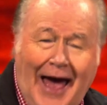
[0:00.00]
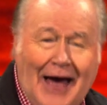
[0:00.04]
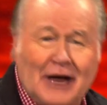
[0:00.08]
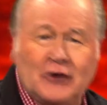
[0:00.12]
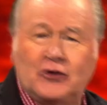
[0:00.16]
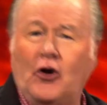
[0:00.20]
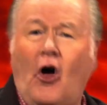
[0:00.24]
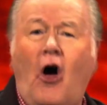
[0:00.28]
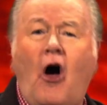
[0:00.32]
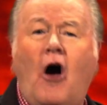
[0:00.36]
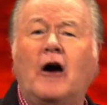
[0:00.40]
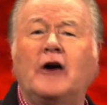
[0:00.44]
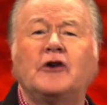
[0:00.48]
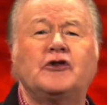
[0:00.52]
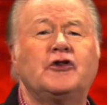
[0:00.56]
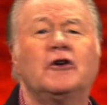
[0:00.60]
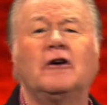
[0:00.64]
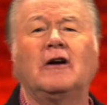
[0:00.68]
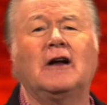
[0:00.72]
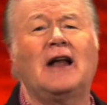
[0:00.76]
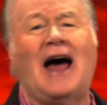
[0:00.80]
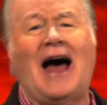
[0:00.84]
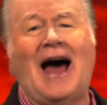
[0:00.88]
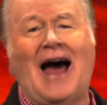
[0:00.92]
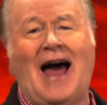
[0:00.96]
As long as
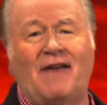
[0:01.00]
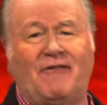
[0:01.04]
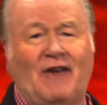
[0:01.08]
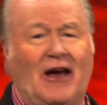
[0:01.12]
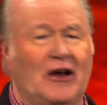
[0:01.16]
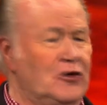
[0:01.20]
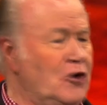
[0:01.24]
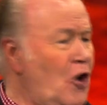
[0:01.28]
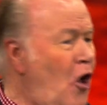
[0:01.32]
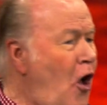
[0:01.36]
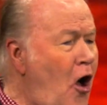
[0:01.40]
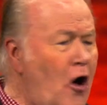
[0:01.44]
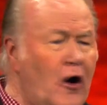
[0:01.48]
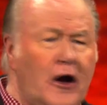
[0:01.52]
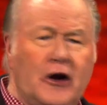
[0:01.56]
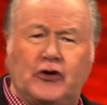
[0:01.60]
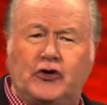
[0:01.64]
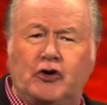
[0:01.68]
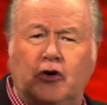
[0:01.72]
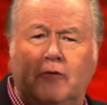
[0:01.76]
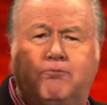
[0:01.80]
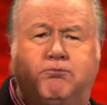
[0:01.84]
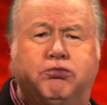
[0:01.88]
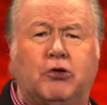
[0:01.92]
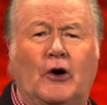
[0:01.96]
you're alive, as long
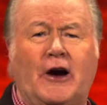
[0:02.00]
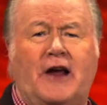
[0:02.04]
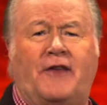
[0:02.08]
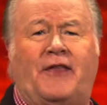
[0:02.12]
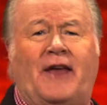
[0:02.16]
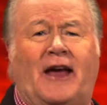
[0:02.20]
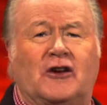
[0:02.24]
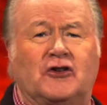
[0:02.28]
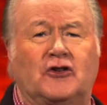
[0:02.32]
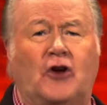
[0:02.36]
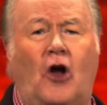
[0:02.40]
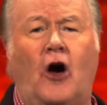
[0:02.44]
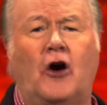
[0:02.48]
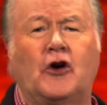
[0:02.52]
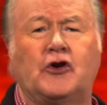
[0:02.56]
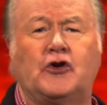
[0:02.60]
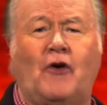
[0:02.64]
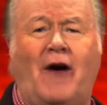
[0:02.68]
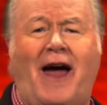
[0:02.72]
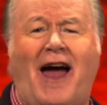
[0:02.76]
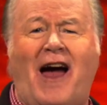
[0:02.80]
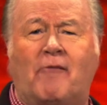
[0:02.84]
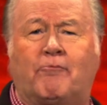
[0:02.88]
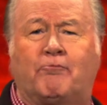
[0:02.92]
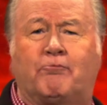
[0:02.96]
as you're breathing, as long as
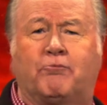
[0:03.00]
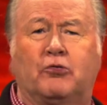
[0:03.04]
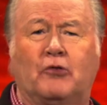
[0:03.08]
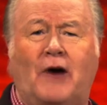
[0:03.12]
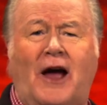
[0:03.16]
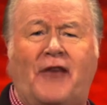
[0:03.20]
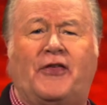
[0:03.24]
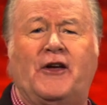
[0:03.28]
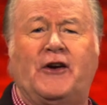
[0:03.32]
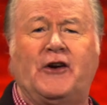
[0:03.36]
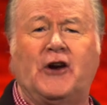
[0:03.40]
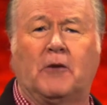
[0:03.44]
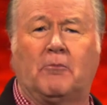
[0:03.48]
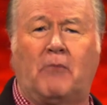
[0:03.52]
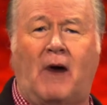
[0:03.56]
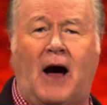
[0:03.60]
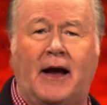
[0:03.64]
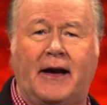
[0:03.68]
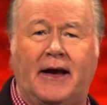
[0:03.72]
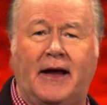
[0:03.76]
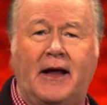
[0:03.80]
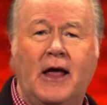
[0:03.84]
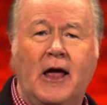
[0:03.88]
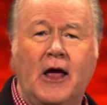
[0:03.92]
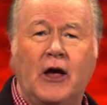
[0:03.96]
you have breath in your
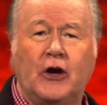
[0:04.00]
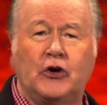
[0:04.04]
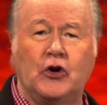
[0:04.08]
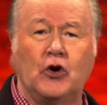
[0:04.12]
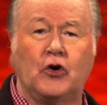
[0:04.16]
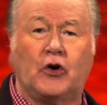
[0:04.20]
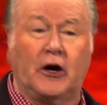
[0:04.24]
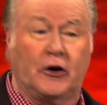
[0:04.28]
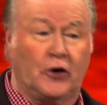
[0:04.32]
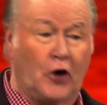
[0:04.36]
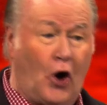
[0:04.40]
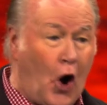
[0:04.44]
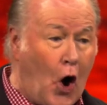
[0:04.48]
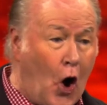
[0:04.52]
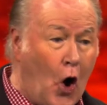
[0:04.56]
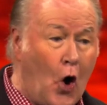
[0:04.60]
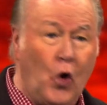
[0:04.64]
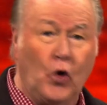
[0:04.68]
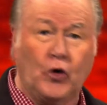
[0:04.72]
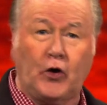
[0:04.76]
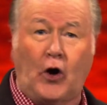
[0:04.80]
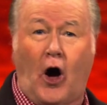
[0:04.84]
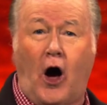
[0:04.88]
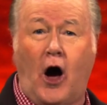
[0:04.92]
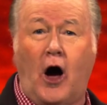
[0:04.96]
body, you can
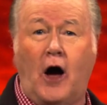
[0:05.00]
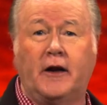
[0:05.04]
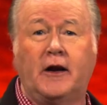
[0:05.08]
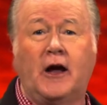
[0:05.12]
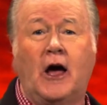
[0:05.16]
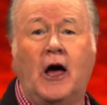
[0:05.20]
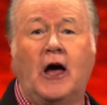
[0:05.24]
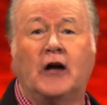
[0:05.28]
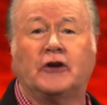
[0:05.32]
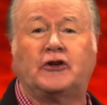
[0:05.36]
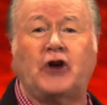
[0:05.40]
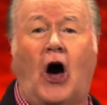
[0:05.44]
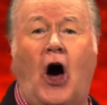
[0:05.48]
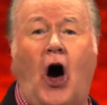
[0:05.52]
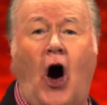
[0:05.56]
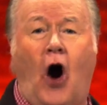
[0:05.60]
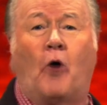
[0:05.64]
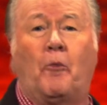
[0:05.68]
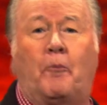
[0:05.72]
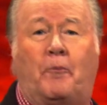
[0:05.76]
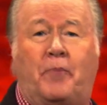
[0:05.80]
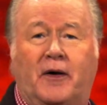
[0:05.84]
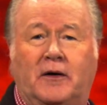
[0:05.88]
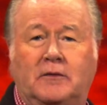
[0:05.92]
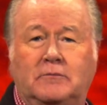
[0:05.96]
hold on to
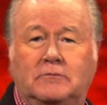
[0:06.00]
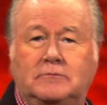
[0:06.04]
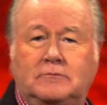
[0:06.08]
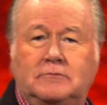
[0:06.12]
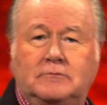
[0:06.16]
hope.